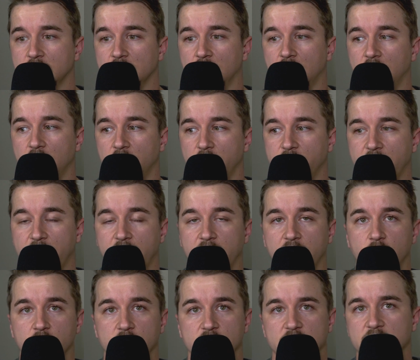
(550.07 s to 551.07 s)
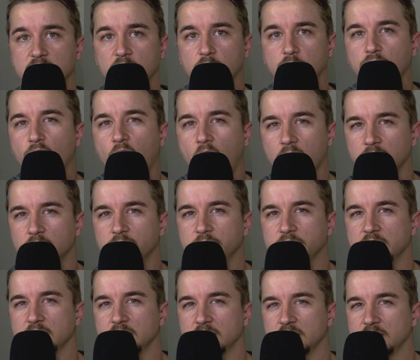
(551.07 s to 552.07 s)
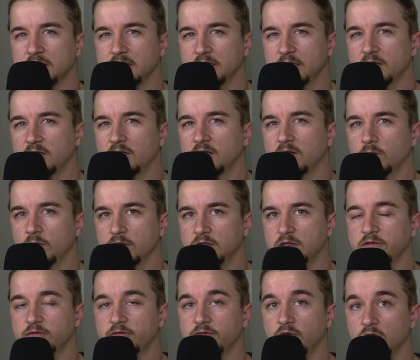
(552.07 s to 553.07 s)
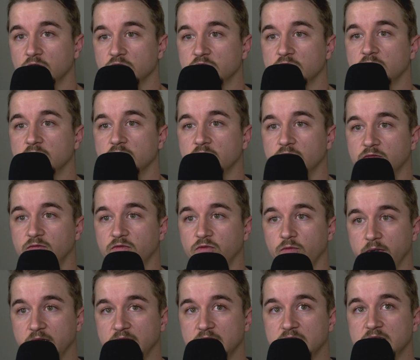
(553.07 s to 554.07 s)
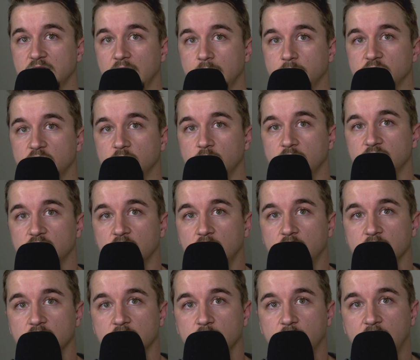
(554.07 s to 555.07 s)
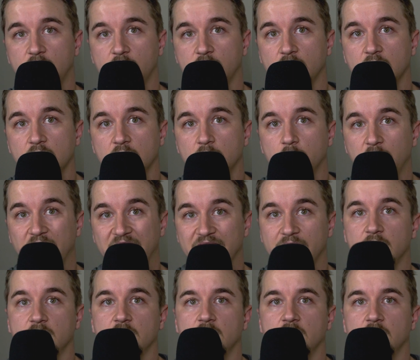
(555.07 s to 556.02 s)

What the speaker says: that I would still probably consider with the first 3 steps that we've talked about, but